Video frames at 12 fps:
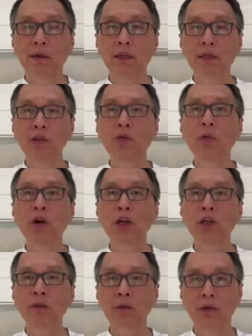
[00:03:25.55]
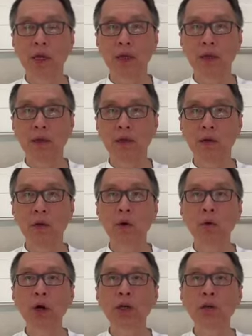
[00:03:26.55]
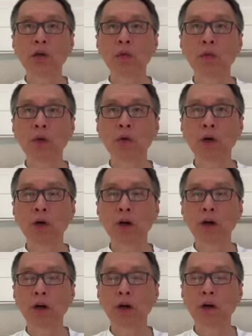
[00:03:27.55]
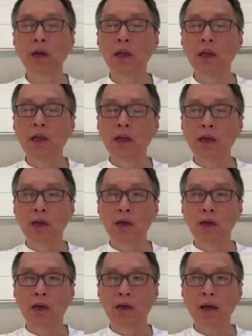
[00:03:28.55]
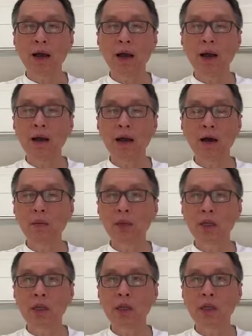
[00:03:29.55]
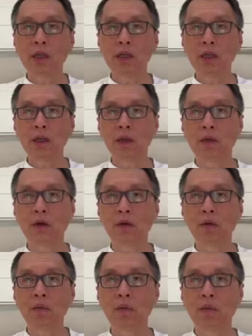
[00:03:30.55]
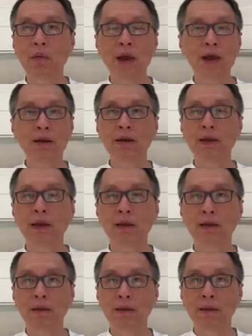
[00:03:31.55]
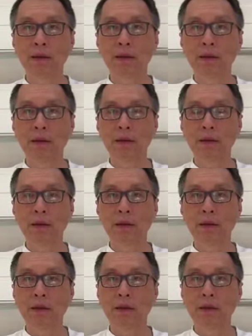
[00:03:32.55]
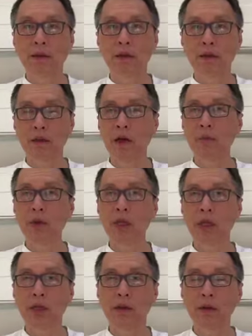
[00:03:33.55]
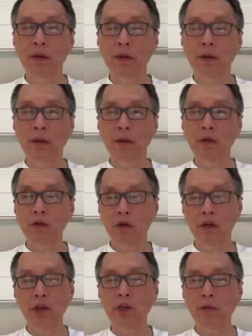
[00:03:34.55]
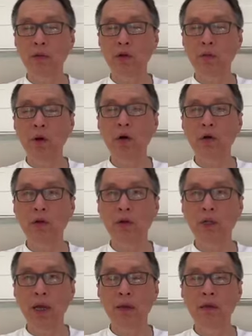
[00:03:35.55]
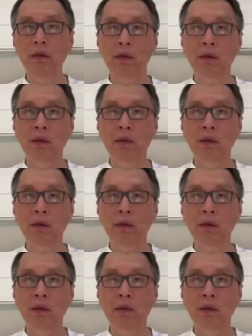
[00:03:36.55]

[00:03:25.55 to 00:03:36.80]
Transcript: there's no point to do that. Well, why don't you build a, a a, a car company, you know, better than his company. You contribute more. Then